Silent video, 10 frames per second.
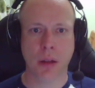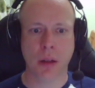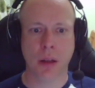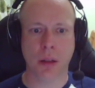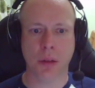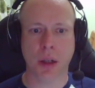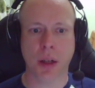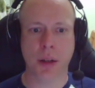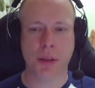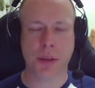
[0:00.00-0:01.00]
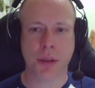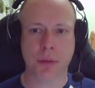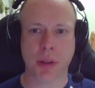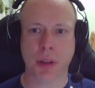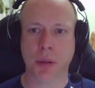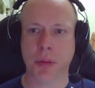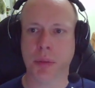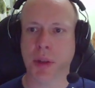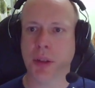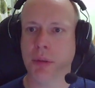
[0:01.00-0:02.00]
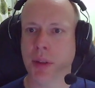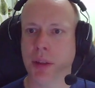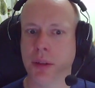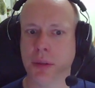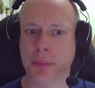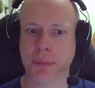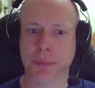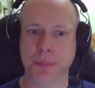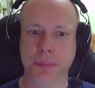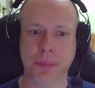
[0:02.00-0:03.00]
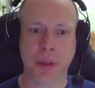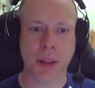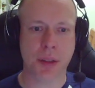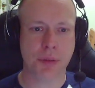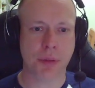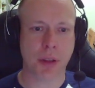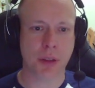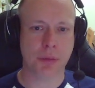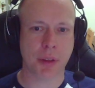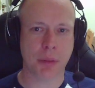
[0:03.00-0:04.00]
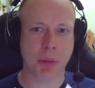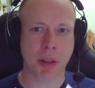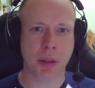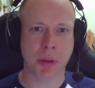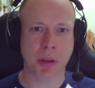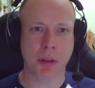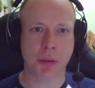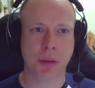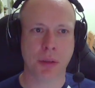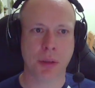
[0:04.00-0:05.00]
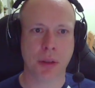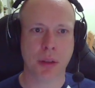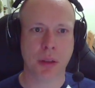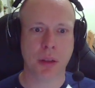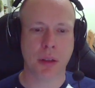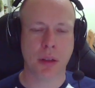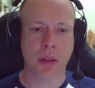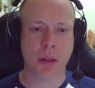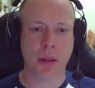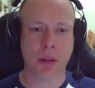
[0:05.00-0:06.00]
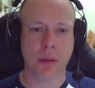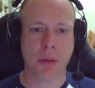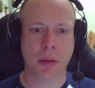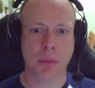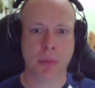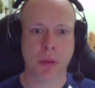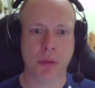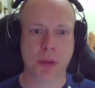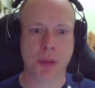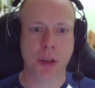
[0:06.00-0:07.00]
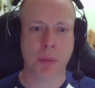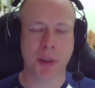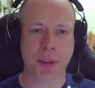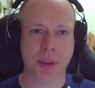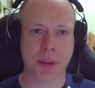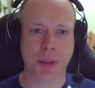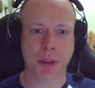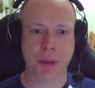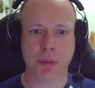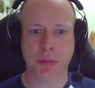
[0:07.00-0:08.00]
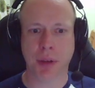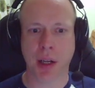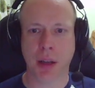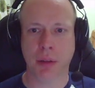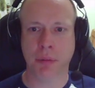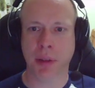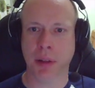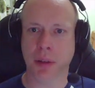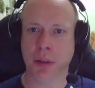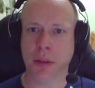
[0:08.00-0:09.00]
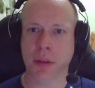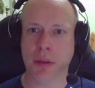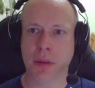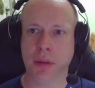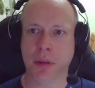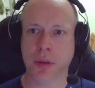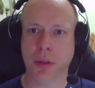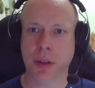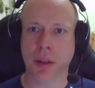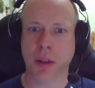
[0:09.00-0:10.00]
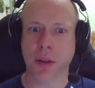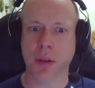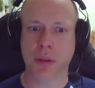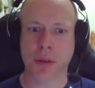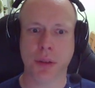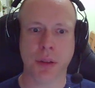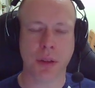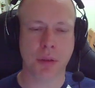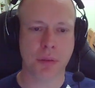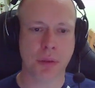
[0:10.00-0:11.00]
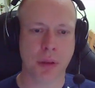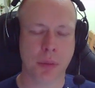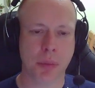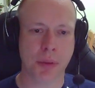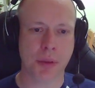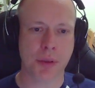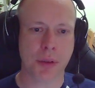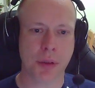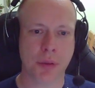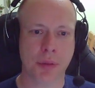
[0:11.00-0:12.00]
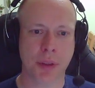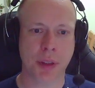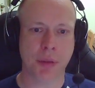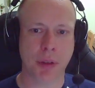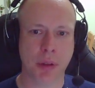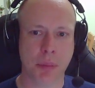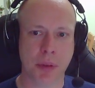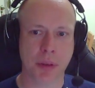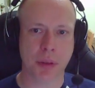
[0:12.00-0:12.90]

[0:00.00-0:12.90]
Hello guys and welcome to my new video. This one will be about the most common reason why I will not consider you for a position of a developer,